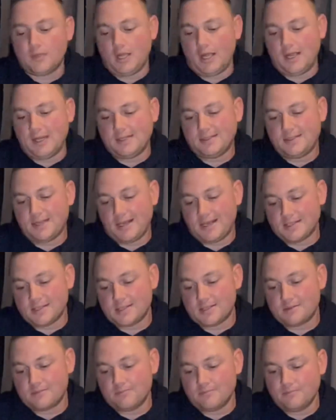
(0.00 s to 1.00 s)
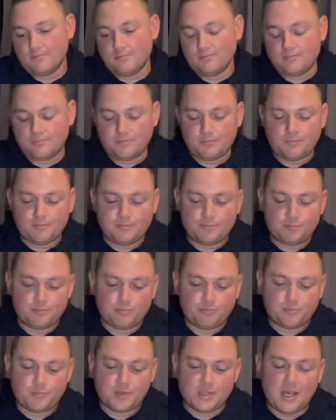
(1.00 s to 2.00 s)
It does
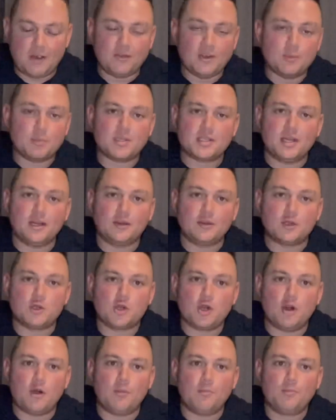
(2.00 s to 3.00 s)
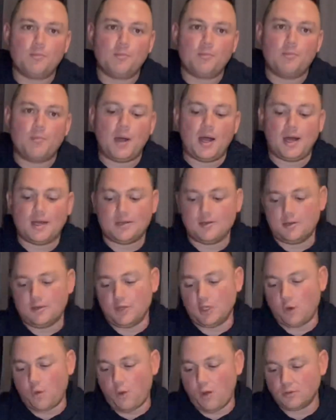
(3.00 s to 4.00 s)
70% of the job, but the
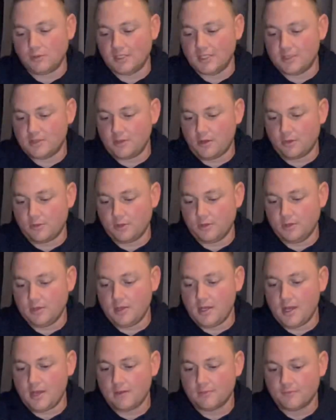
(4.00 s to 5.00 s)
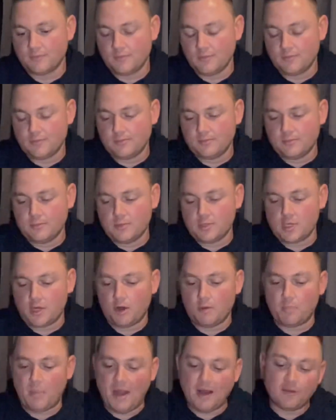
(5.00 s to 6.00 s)
quality's not really there.
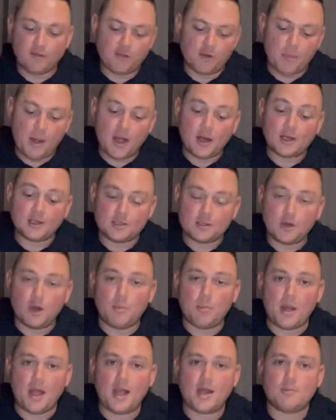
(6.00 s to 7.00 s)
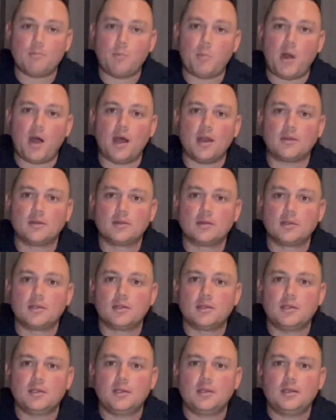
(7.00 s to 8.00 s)
So bang for buck, it's not bad, but
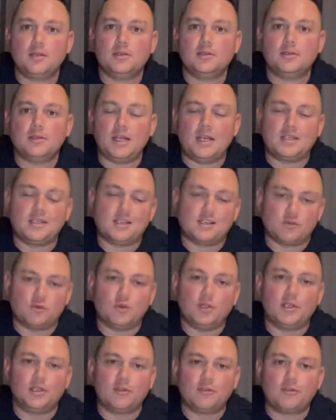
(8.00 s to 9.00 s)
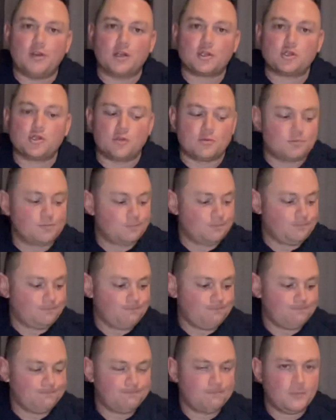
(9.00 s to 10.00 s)
it doesn't really function.
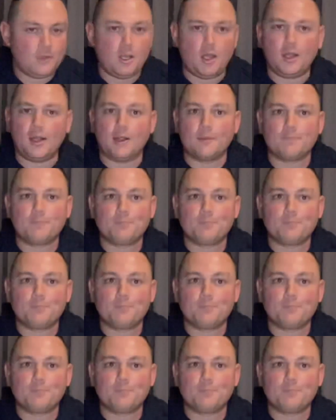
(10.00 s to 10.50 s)
Okay.